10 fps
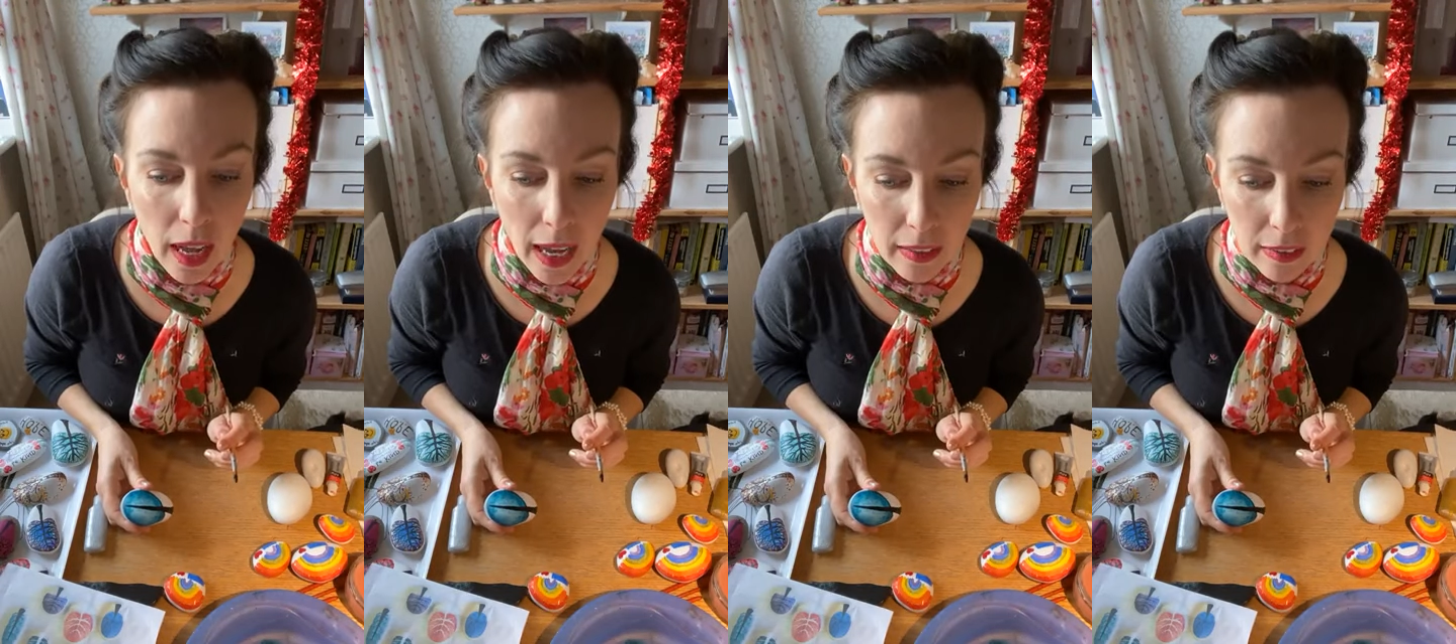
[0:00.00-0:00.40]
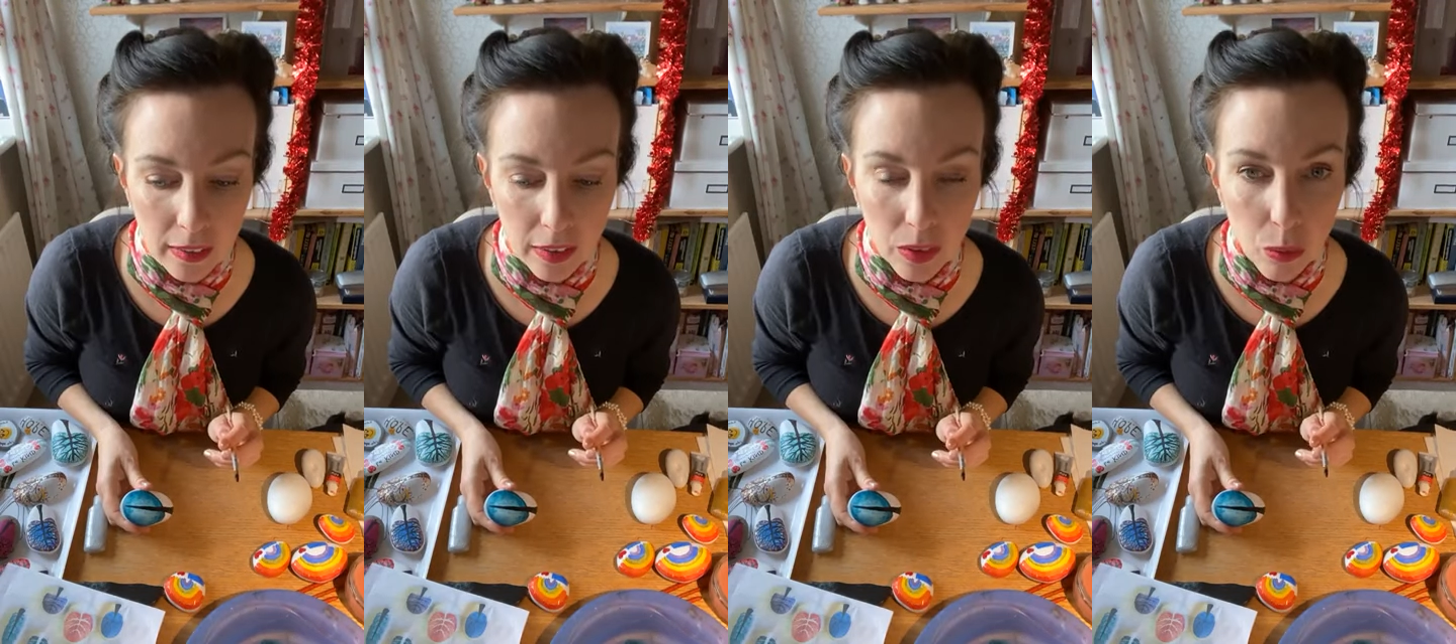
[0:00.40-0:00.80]

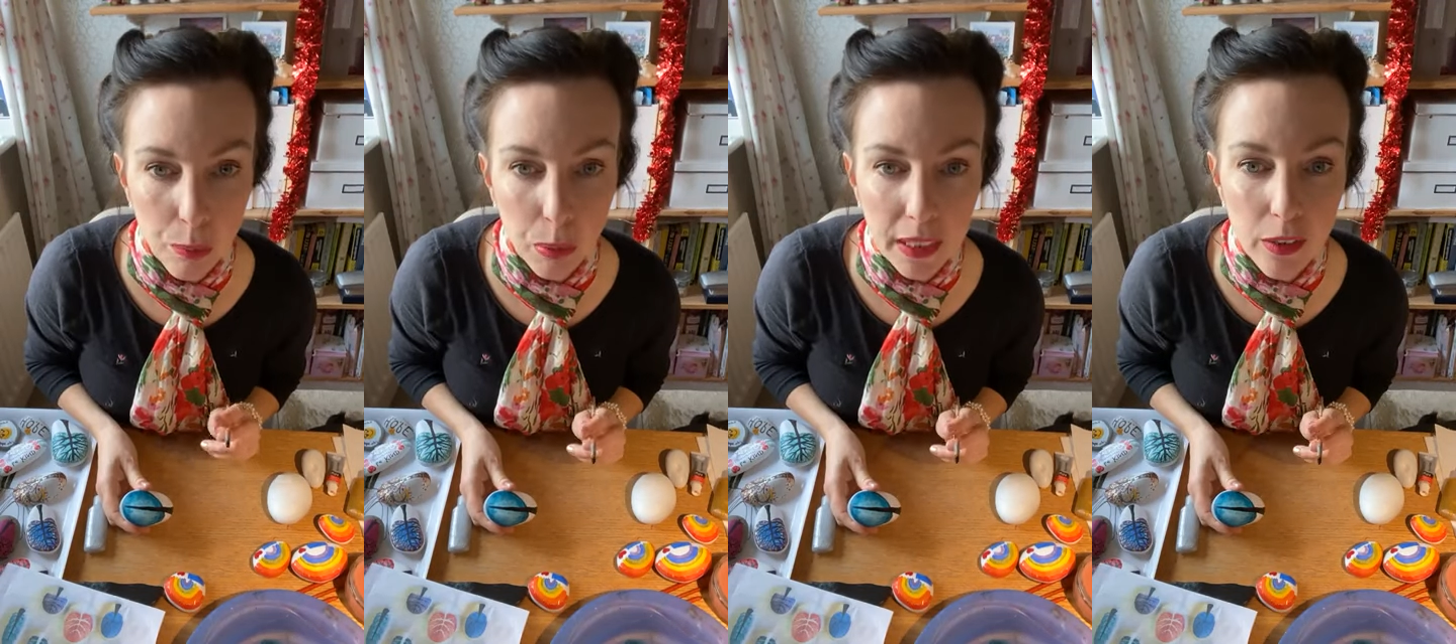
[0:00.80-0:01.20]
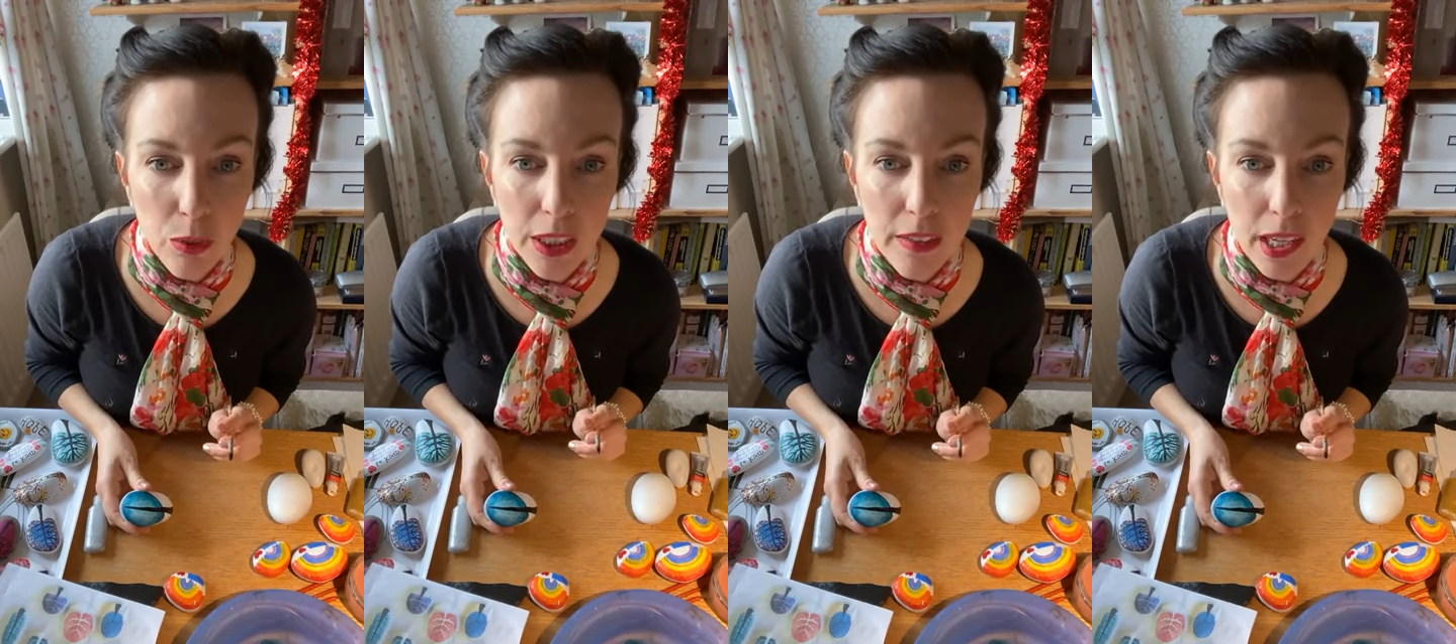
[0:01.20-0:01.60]
And please
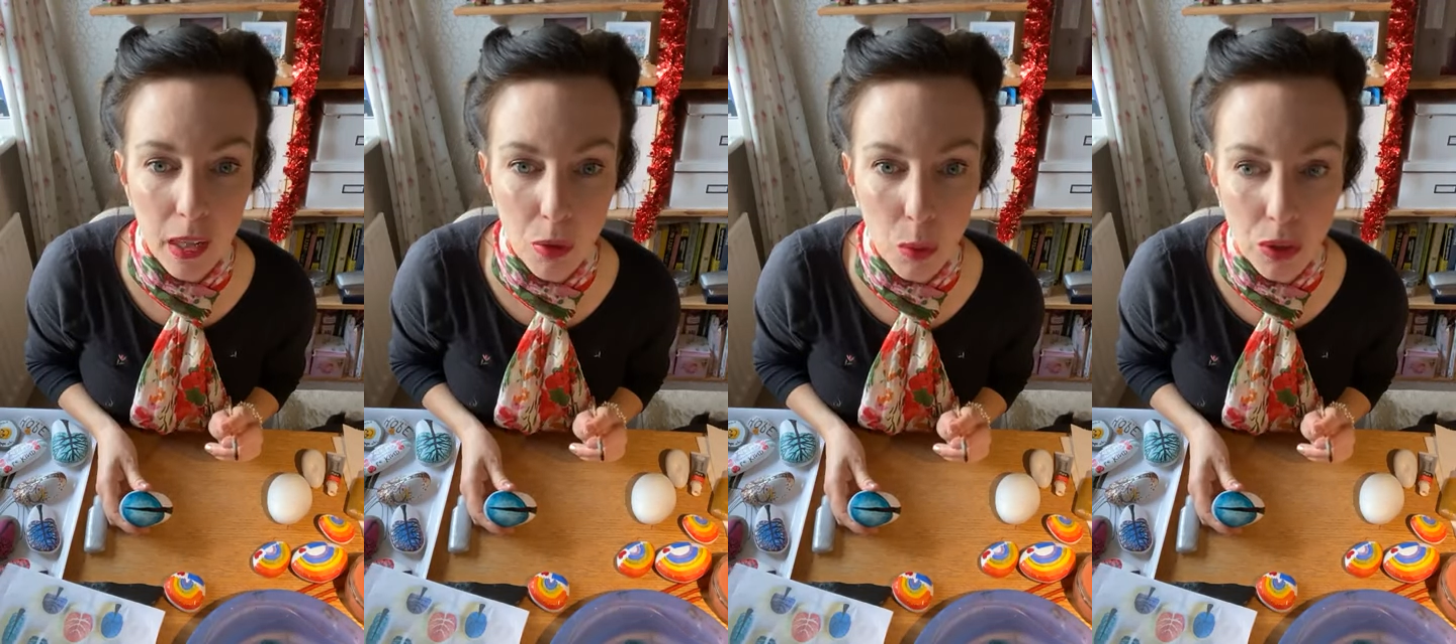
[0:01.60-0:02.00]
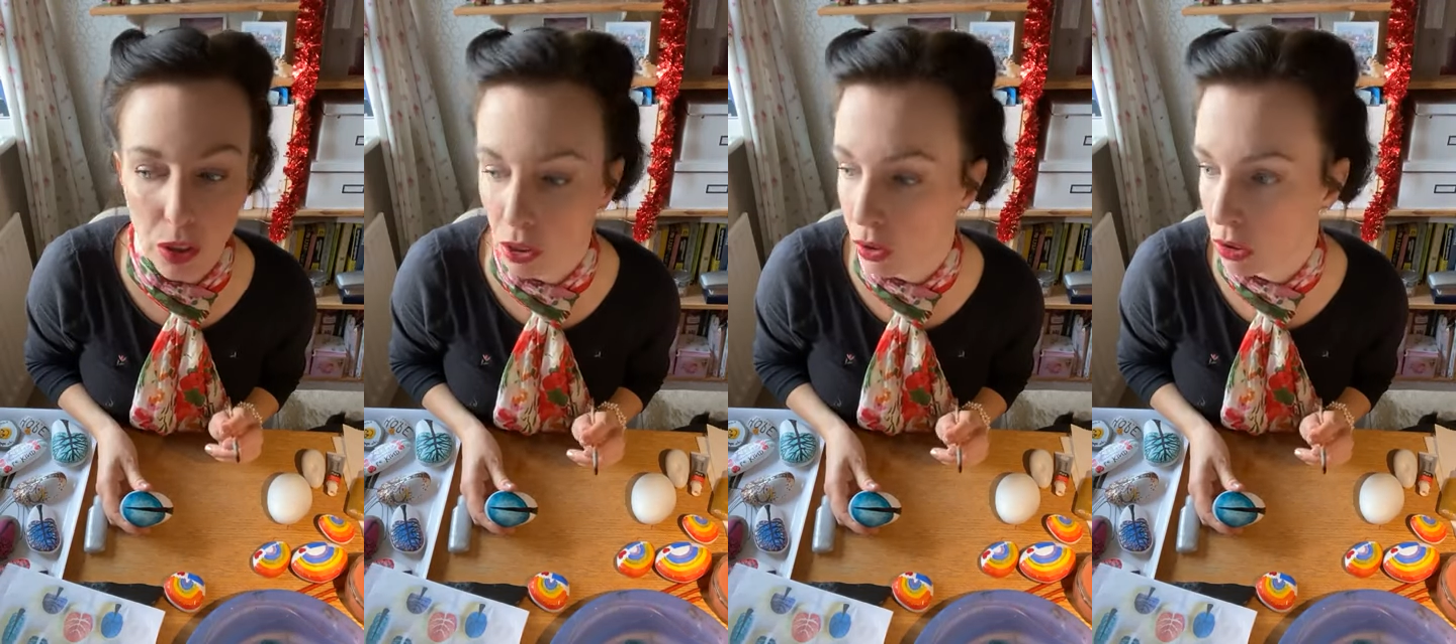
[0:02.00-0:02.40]
will you tell me what
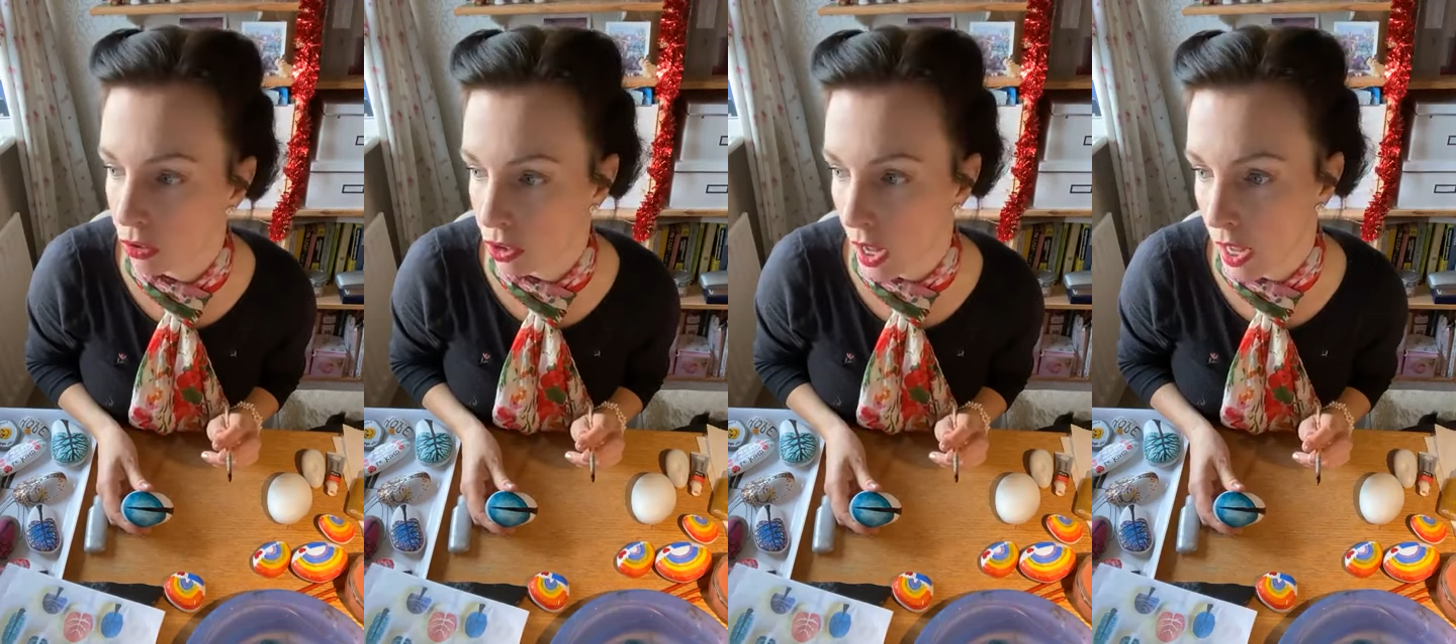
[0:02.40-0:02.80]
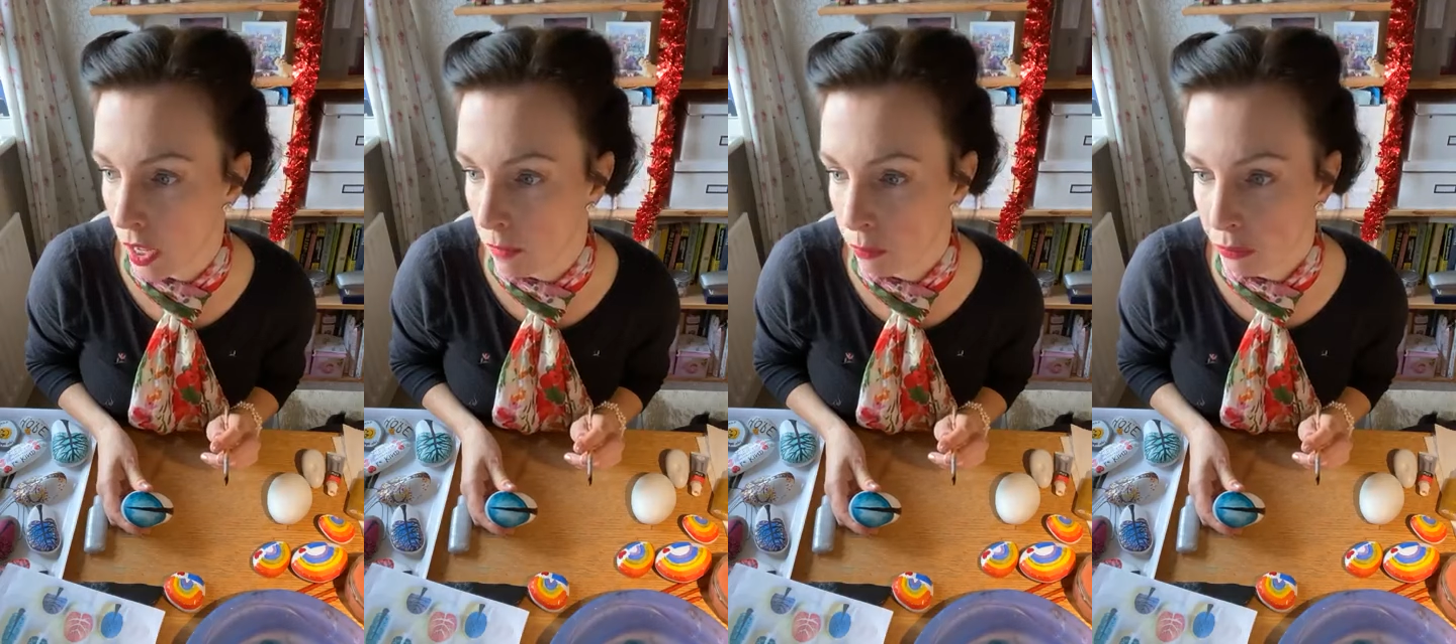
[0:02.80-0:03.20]
your thoughts are?